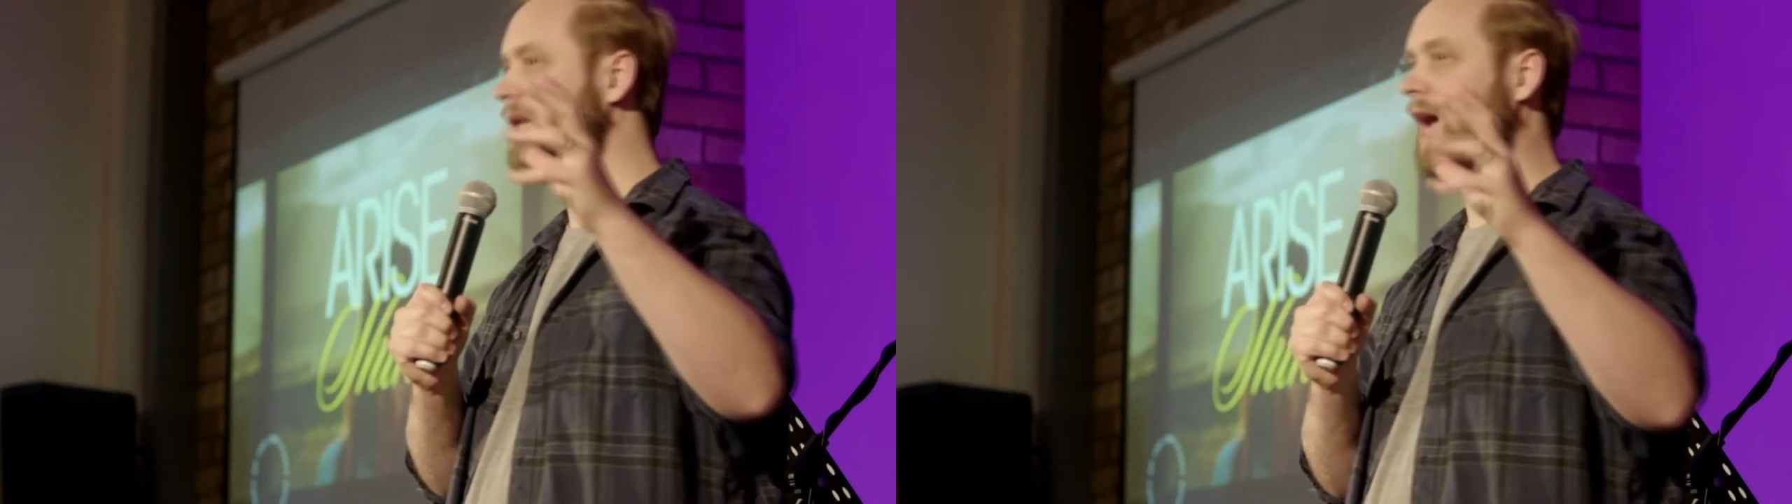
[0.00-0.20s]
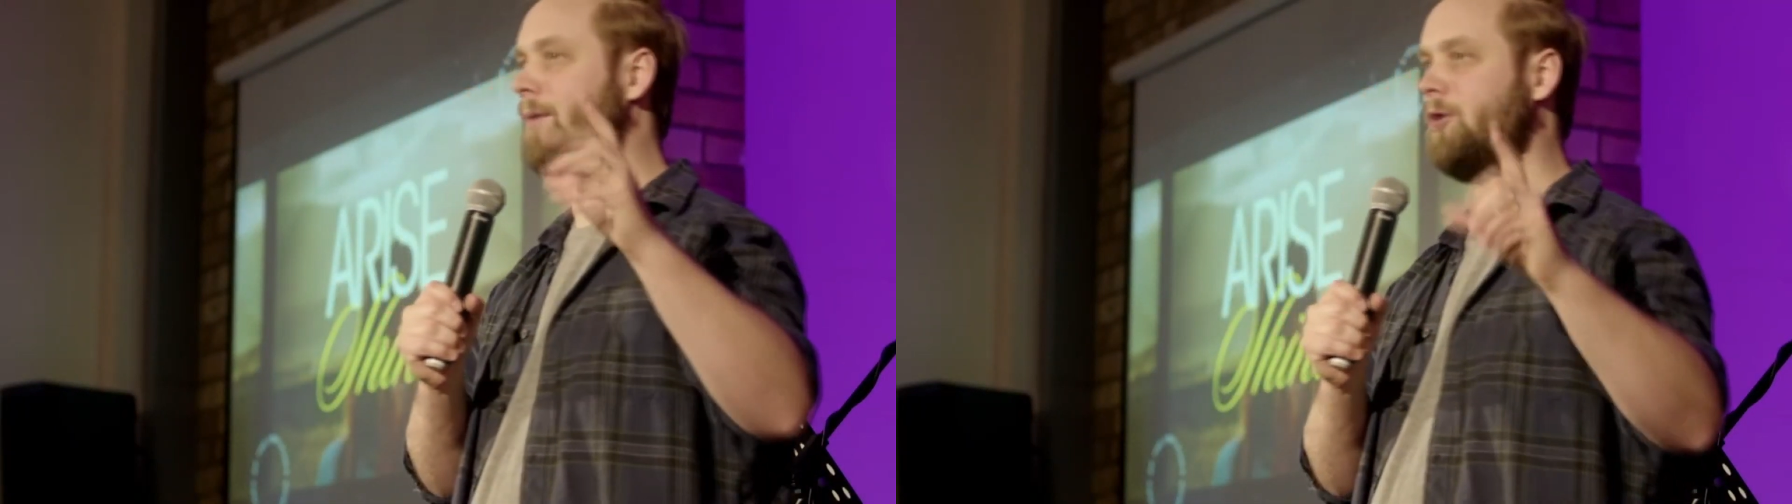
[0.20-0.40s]

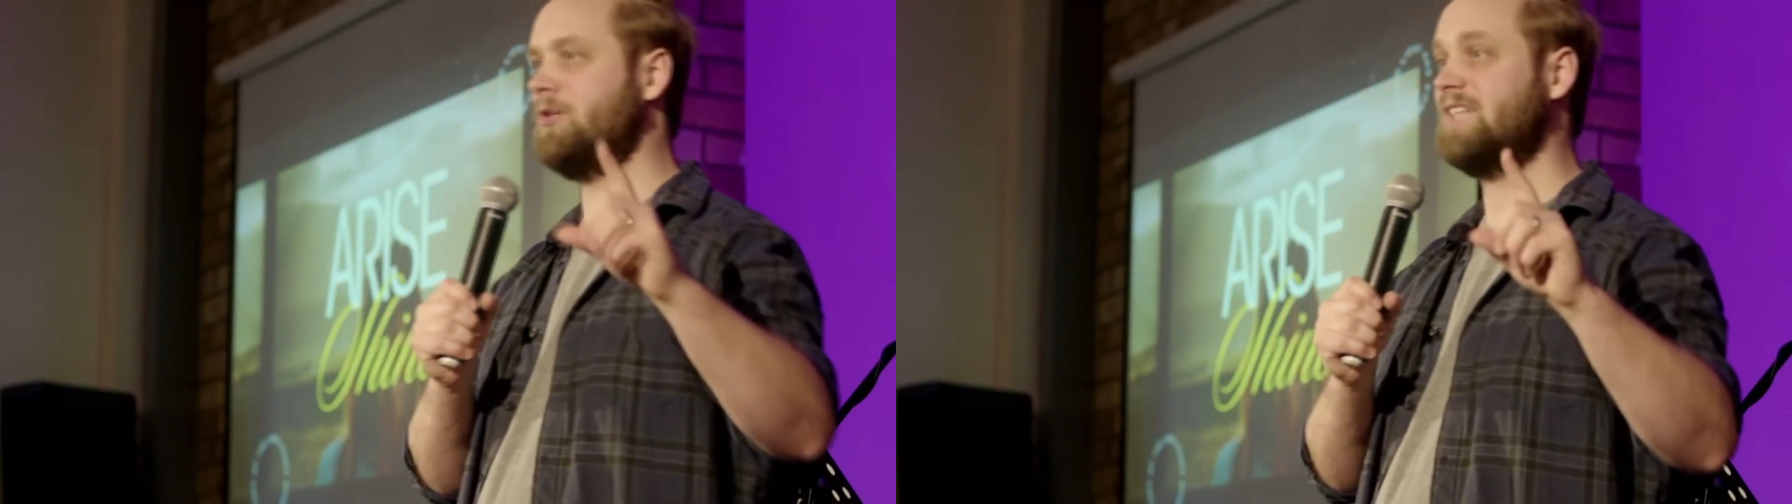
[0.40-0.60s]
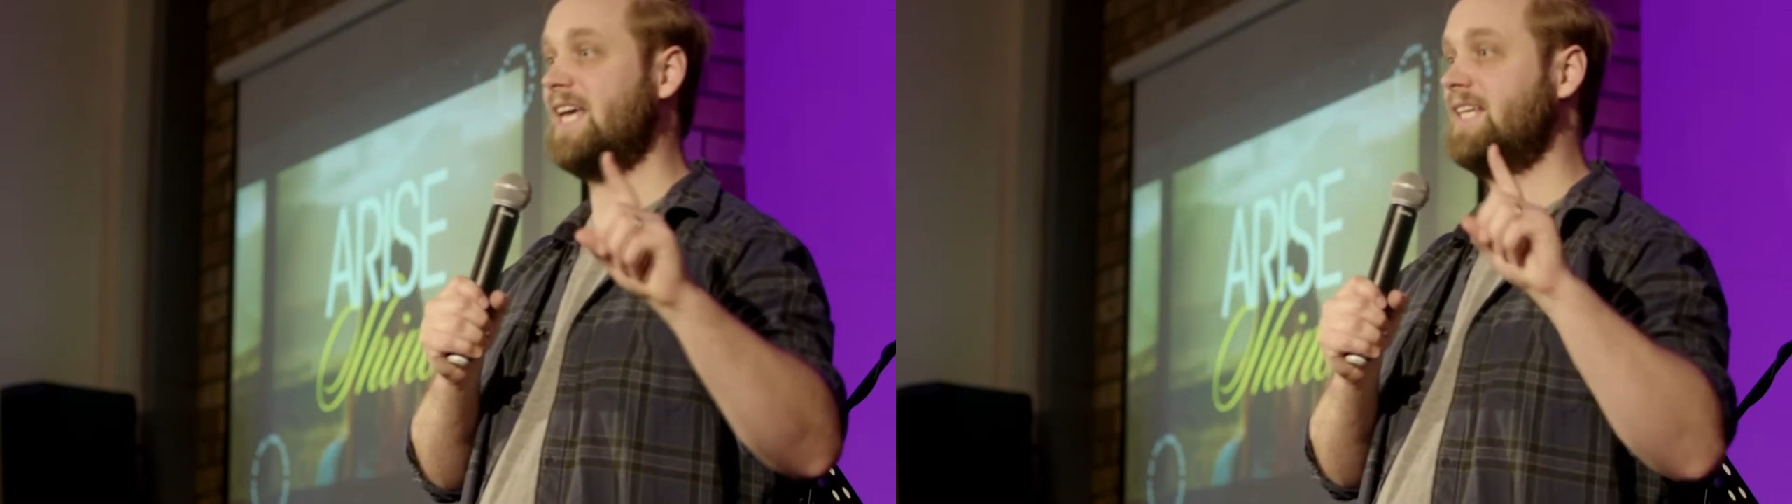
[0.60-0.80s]
I'm only
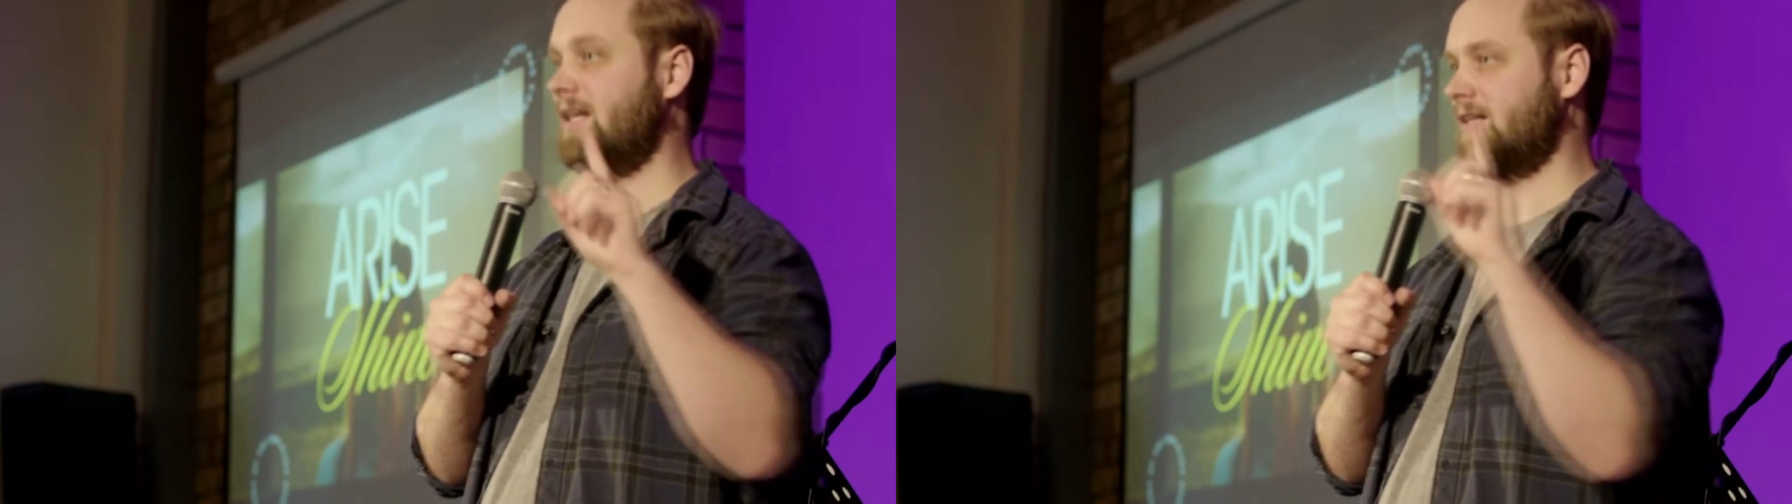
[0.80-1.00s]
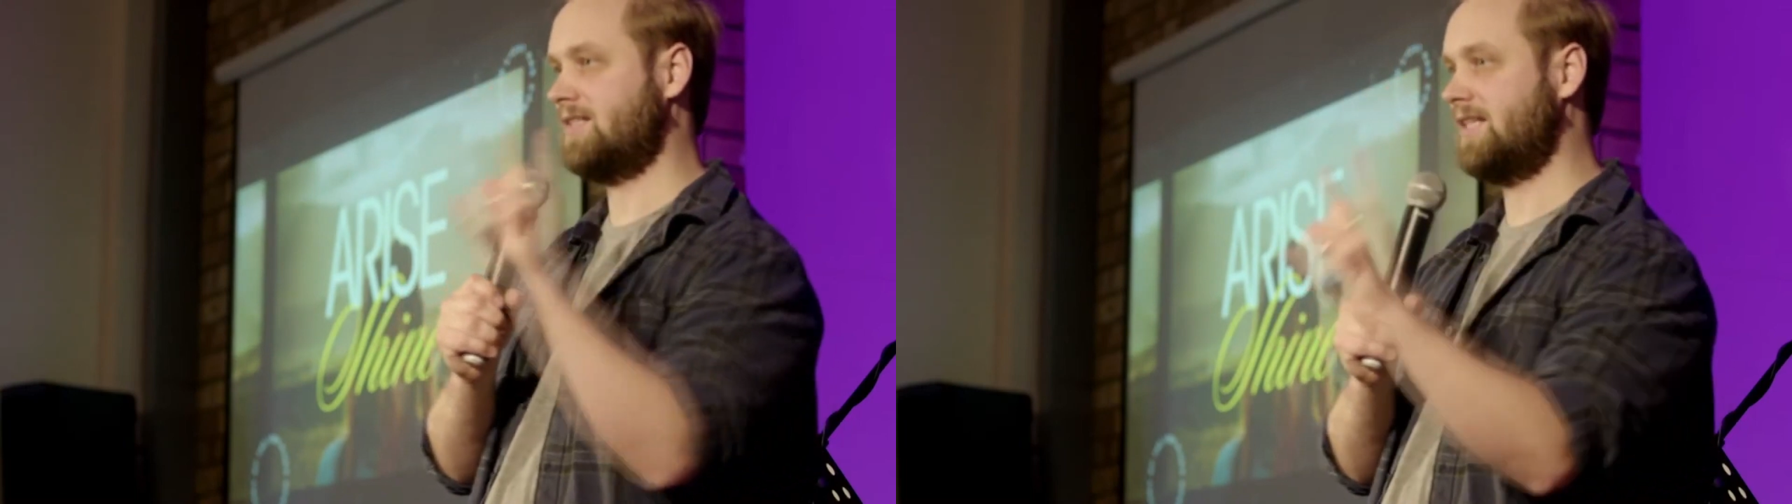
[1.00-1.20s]

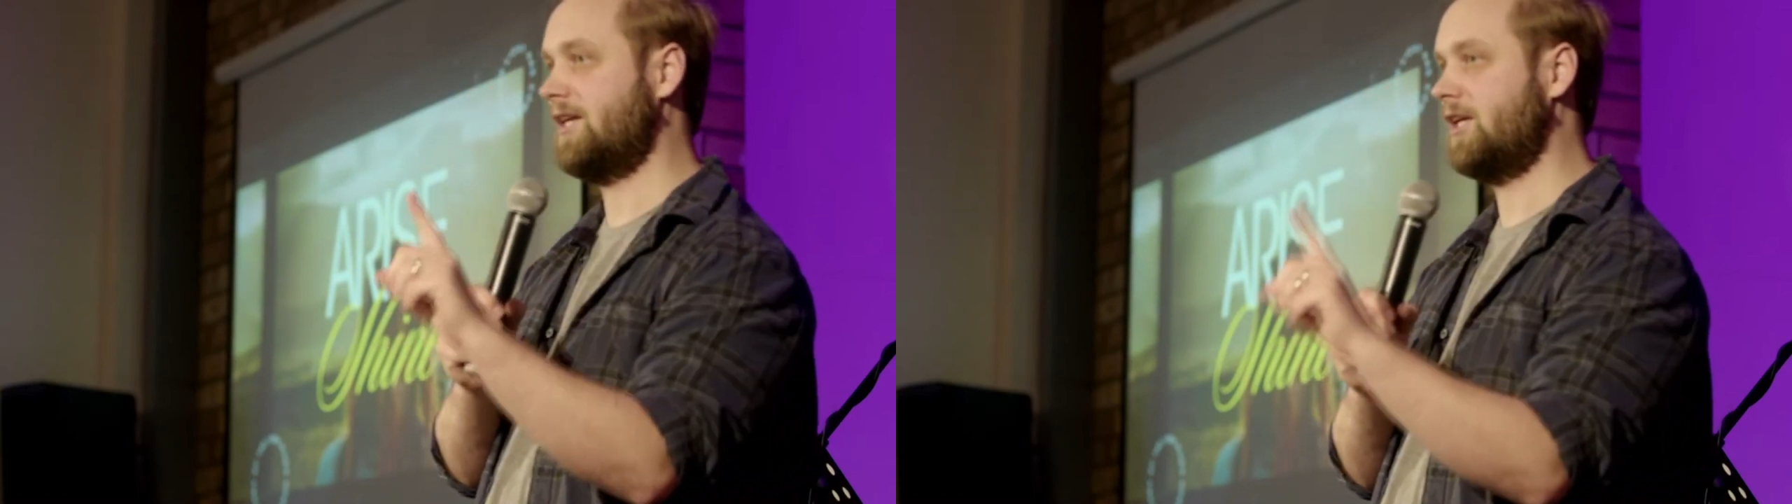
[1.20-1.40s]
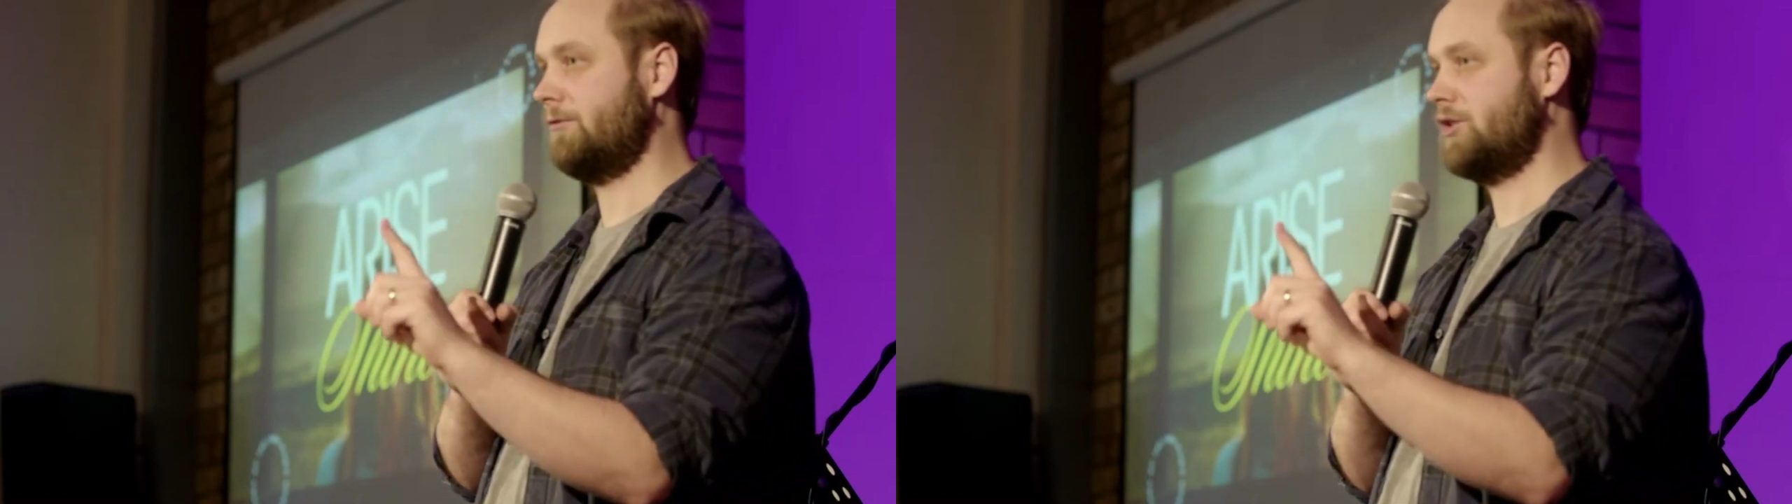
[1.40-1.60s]
taking a singular